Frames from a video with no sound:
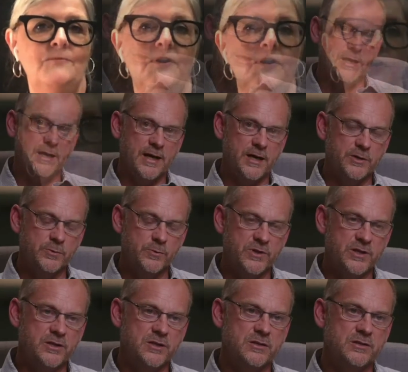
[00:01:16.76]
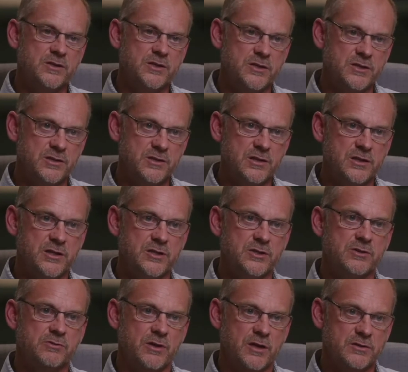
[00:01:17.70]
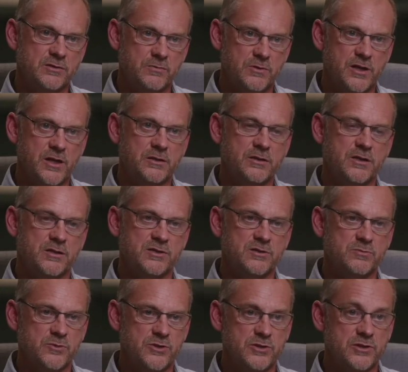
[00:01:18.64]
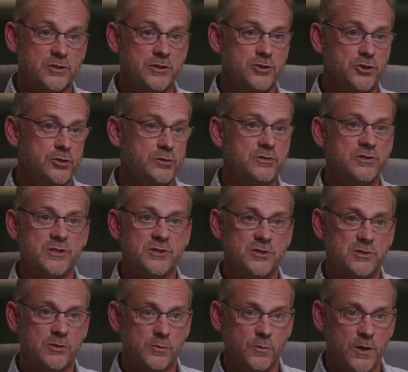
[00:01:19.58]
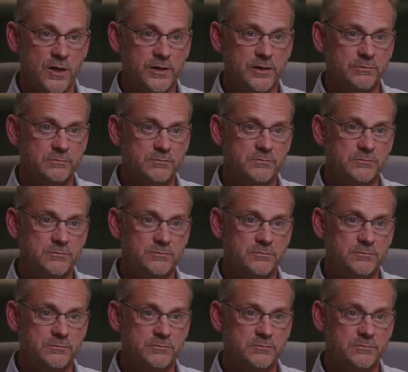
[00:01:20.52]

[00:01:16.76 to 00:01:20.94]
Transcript: How do we continue to interact with our customers in a new digital way